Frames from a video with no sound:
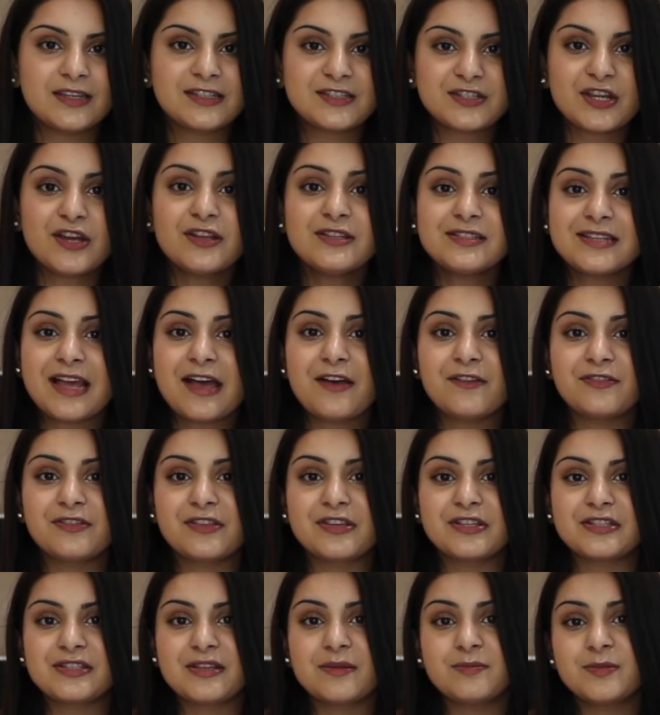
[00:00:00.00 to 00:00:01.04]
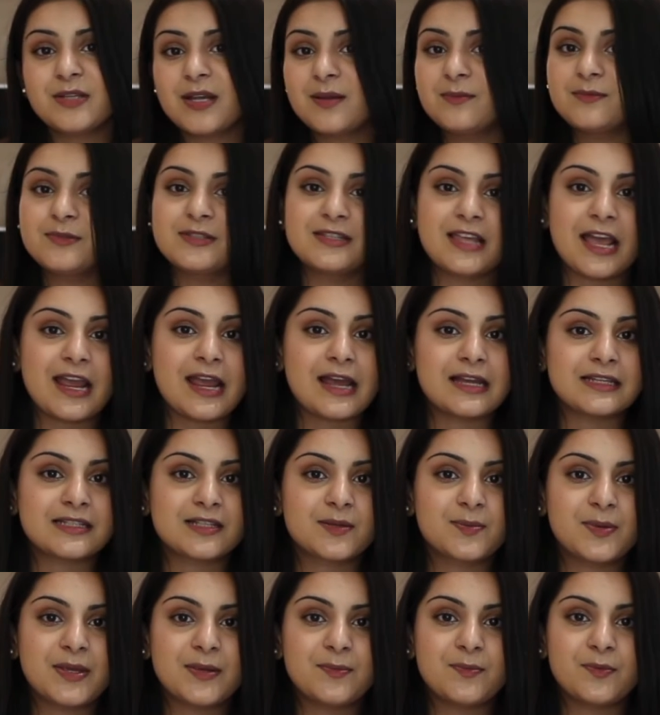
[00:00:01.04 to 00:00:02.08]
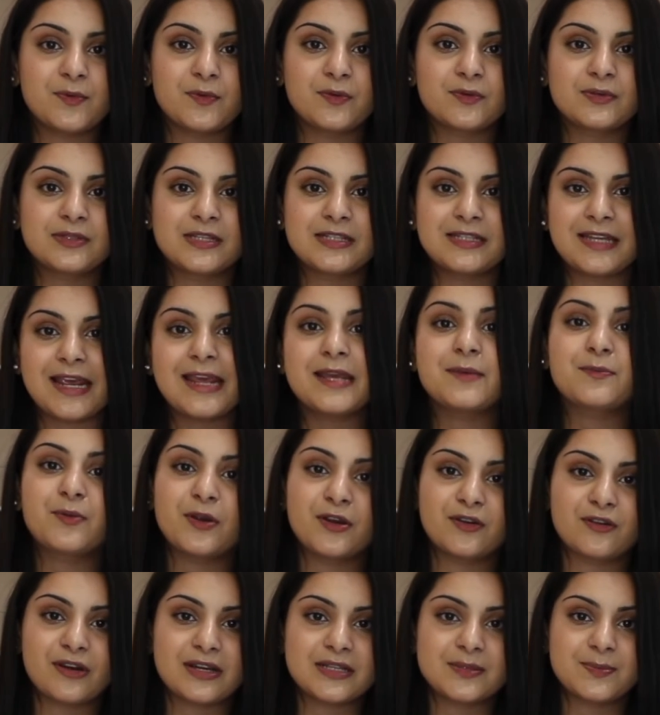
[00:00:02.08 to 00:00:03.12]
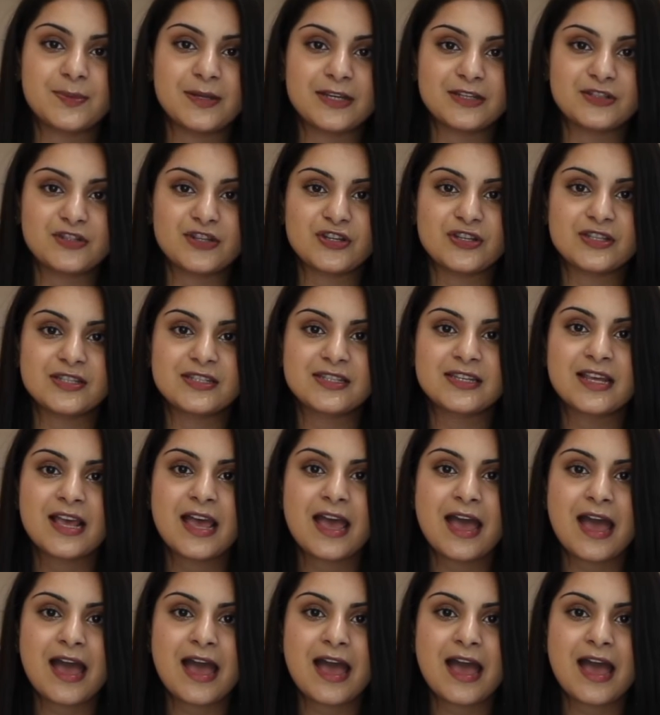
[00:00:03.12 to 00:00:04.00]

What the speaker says: it turns out that sometimes they ask people to take progress pictures,